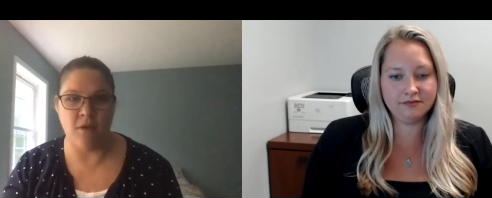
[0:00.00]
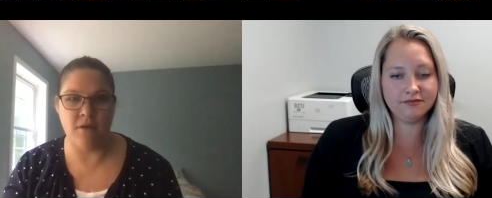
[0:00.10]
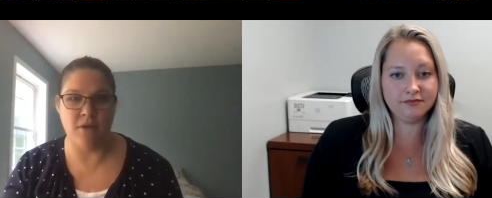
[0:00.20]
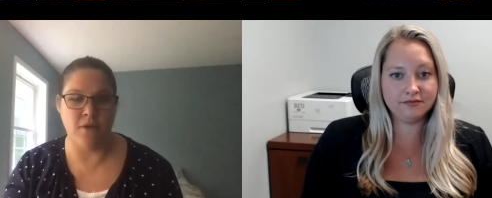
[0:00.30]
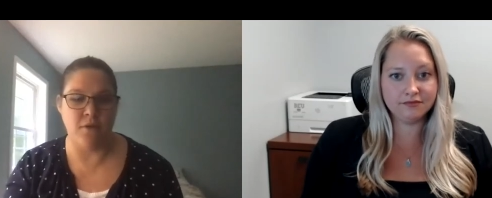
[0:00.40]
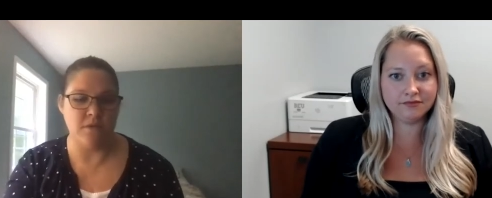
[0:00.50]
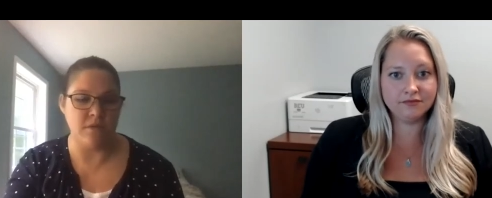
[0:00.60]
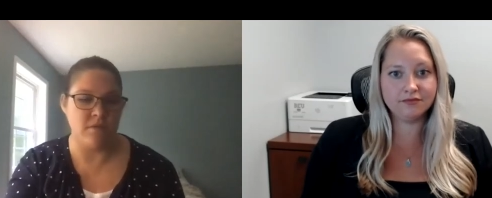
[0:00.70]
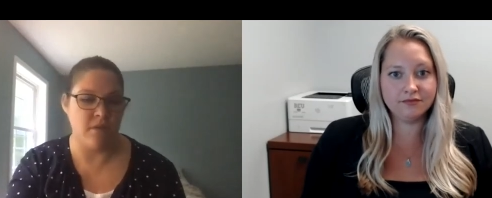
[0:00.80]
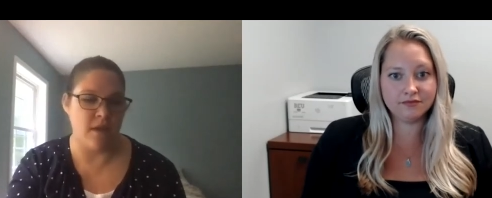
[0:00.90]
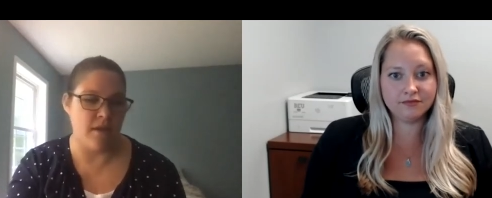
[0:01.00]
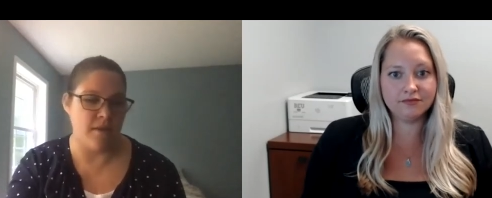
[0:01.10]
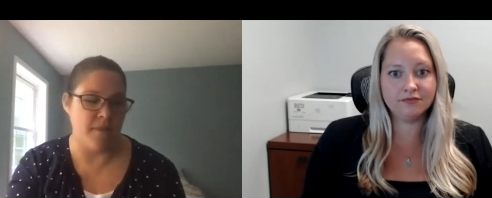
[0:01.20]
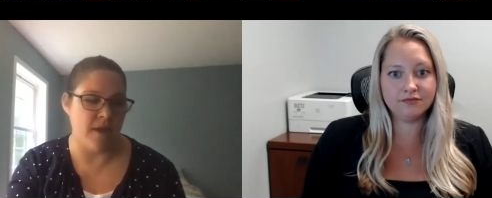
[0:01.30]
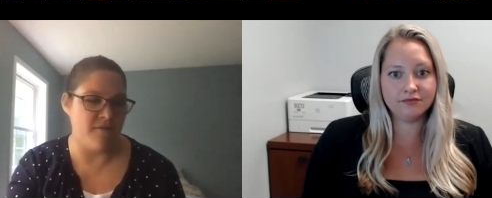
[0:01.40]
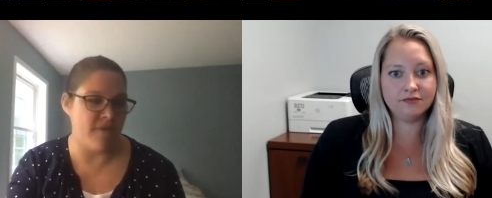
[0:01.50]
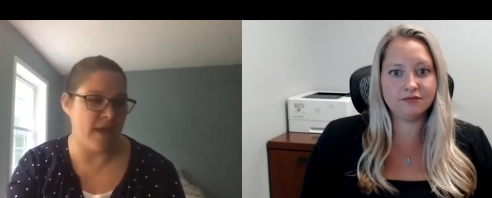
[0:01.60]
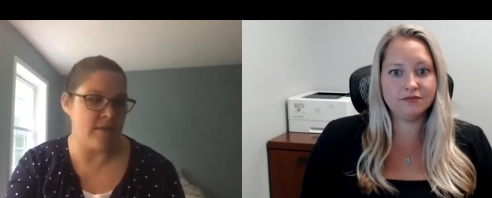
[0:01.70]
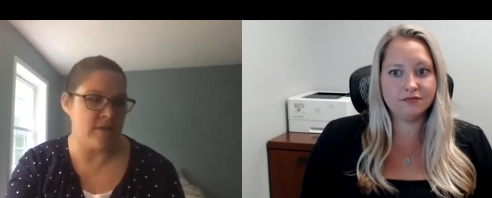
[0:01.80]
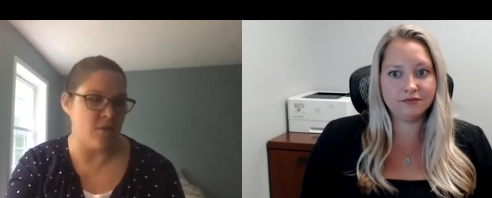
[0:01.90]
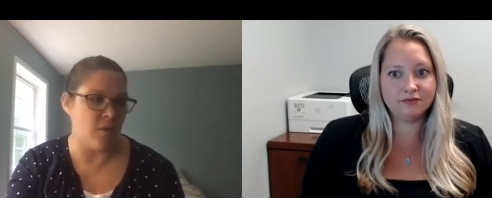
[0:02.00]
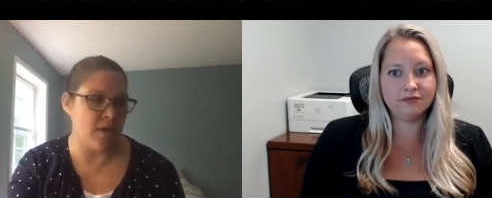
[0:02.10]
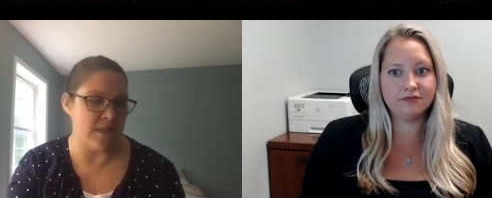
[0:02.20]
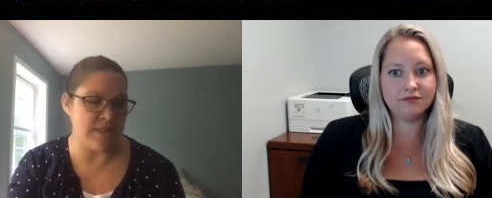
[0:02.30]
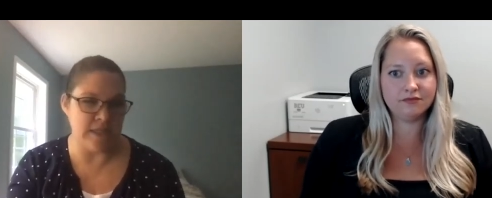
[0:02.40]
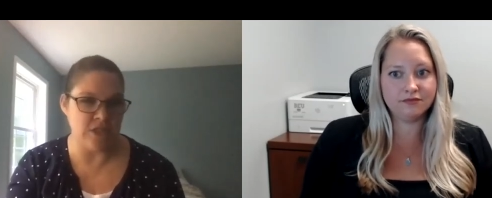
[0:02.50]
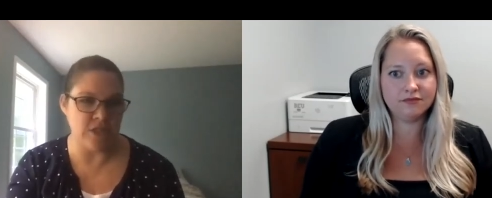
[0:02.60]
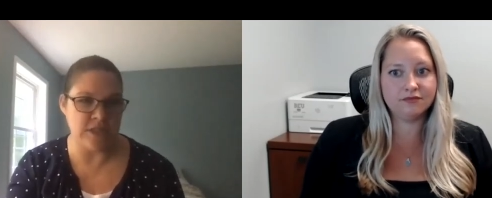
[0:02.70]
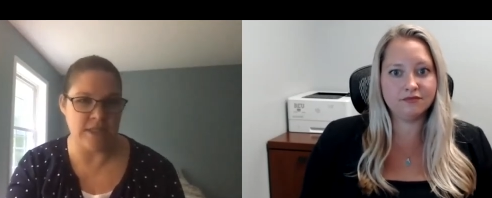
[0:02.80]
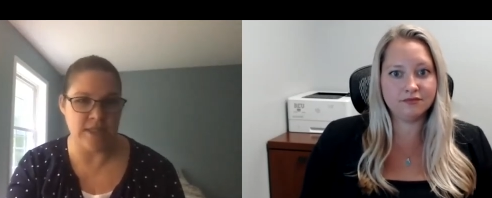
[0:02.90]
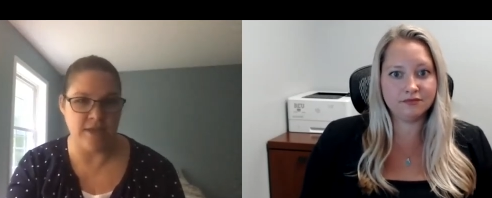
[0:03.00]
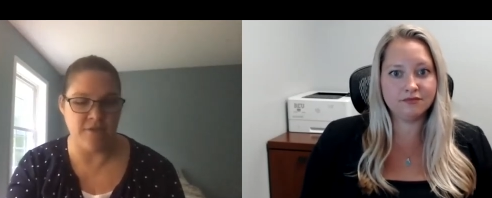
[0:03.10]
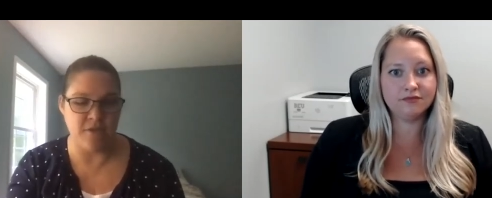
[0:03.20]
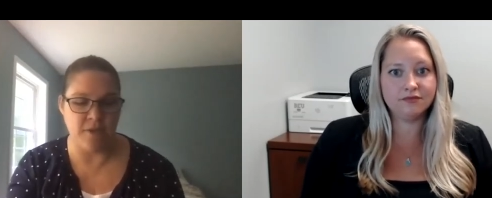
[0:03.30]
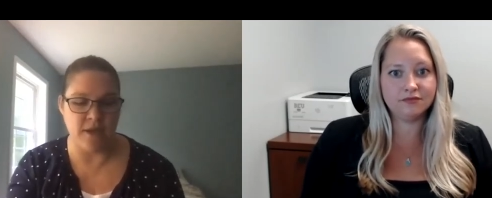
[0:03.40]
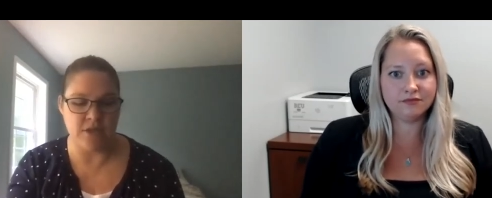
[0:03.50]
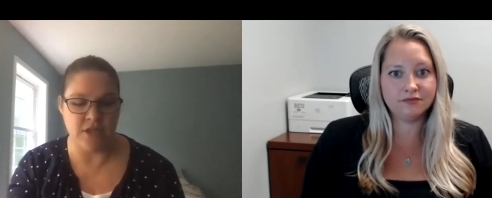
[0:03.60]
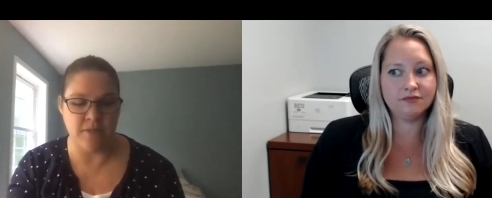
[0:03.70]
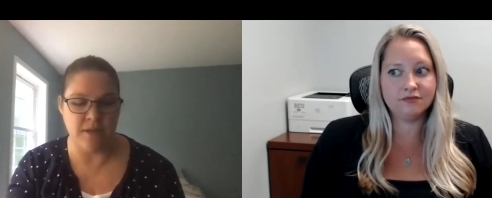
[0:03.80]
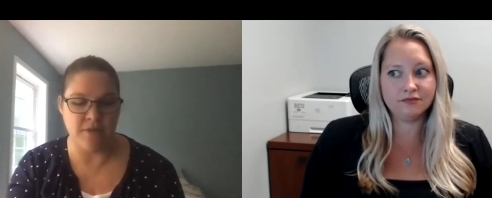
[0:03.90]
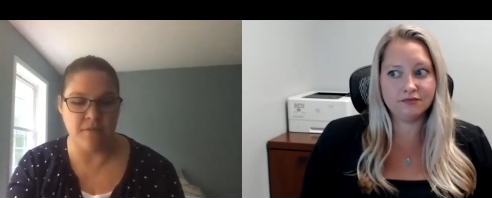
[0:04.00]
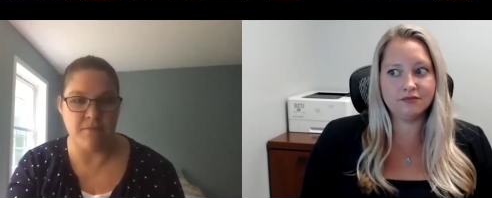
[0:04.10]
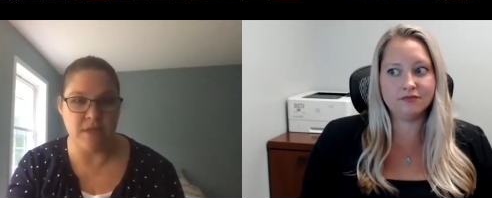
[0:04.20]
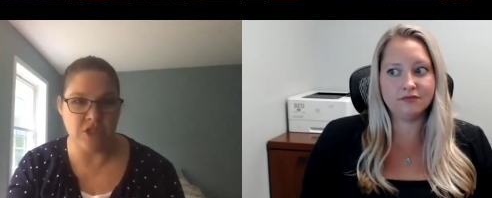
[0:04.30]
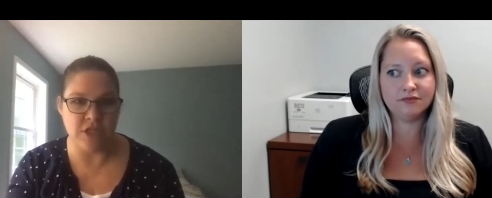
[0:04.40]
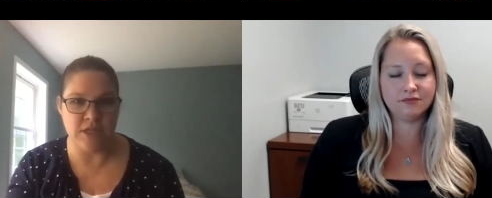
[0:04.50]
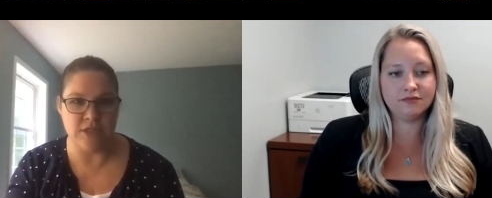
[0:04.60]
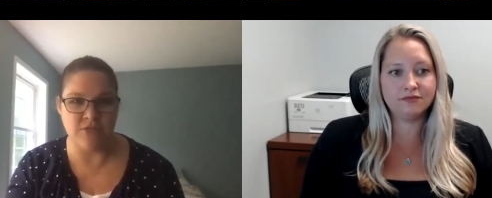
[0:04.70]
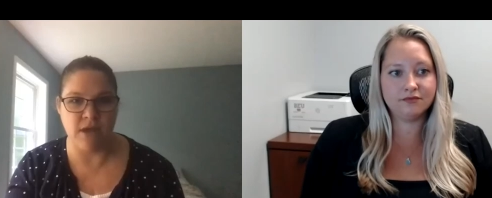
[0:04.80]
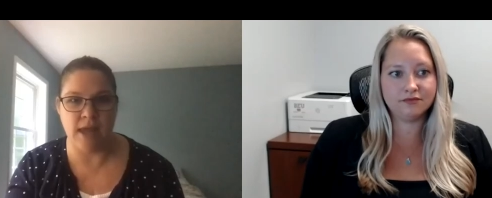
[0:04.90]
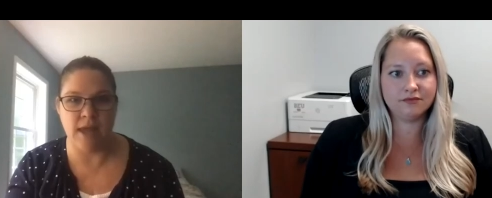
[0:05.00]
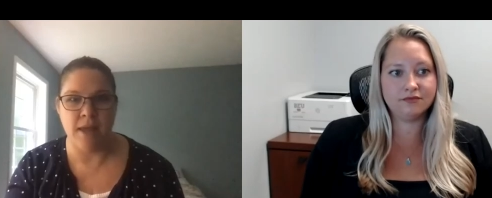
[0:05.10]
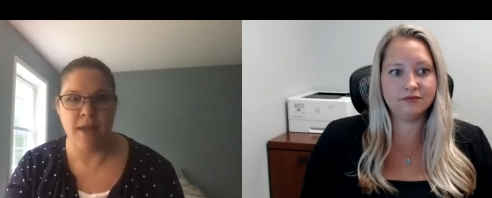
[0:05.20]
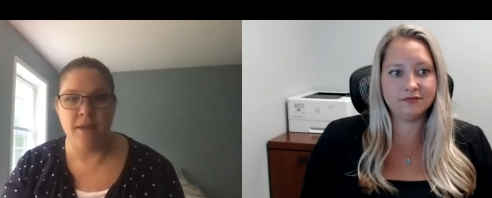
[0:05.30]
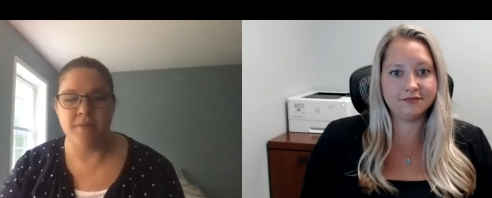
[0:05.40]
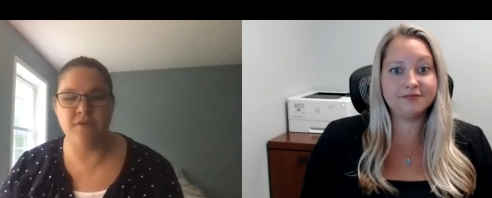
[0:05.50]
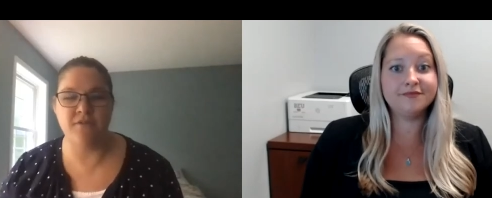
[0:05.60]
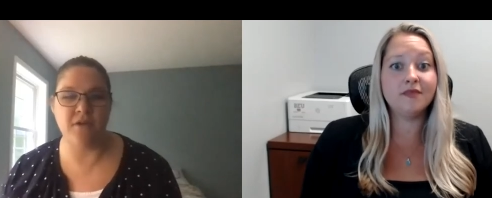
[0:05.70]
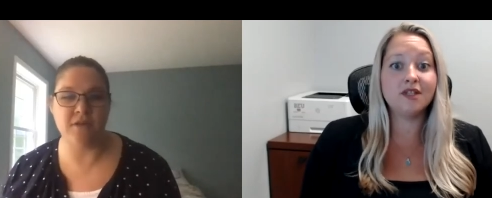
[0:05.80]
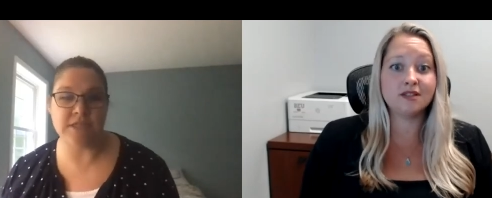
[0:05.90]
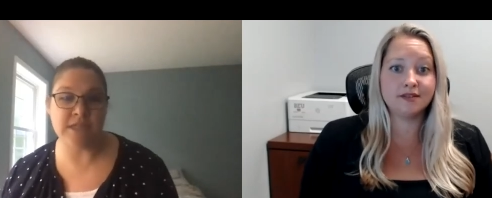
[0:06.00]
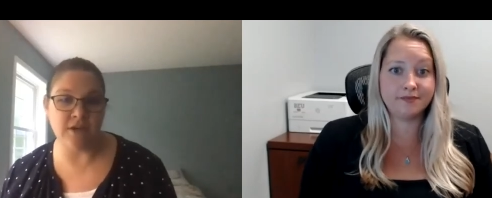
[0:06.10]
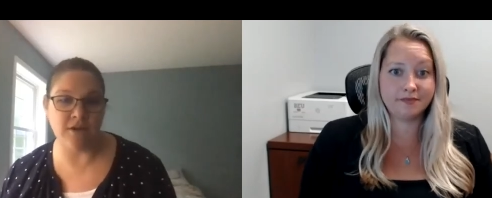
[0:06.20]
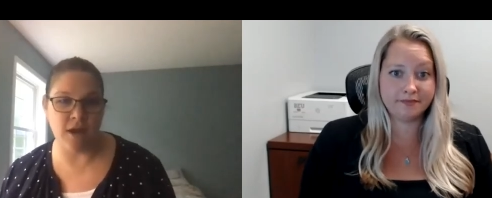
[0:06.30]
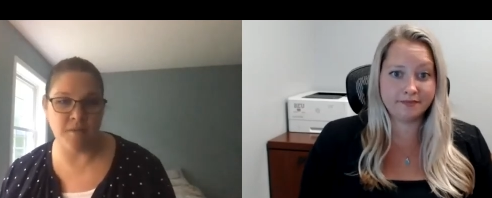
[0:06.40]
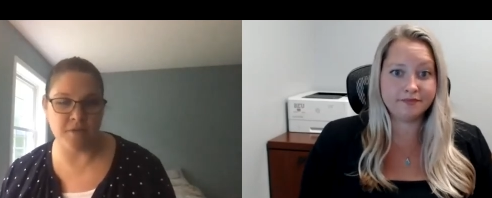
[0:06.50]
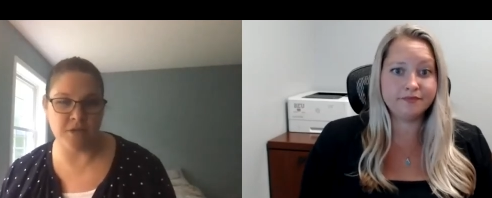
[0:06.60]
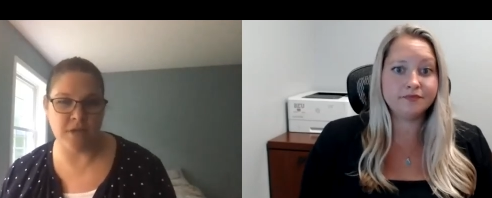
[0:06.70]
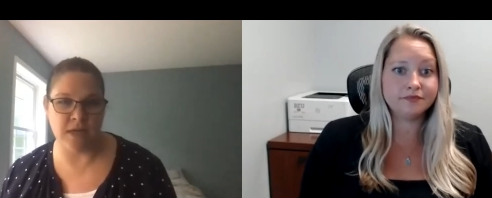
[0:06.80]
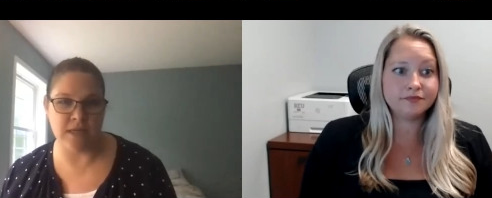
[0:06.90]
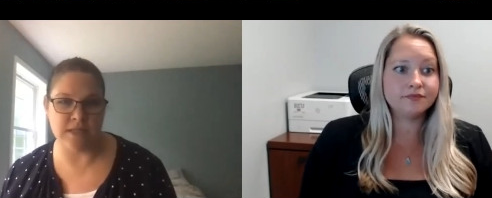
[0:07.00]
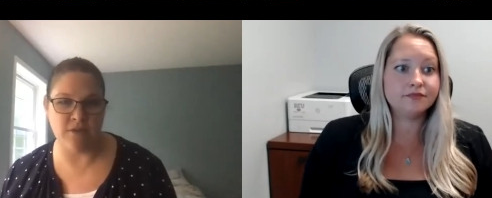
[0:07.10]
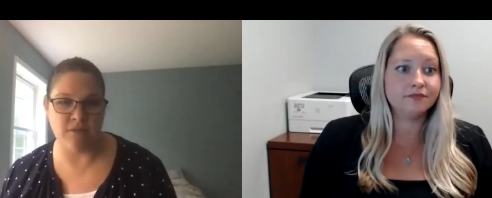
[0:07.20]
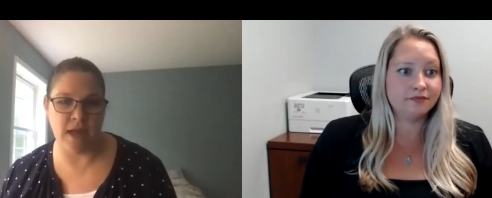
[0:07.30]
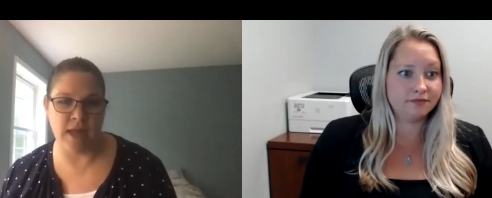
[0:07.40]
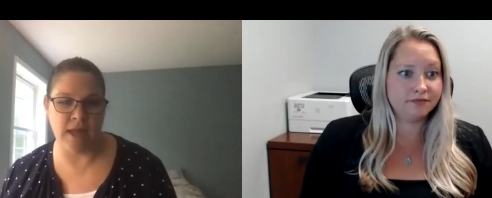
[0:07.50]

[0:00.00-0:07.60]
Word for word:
Speaker 1: you know, um, events or organizations that they feel passionately about. The mission is right, but the volunteer opportunity isn't right.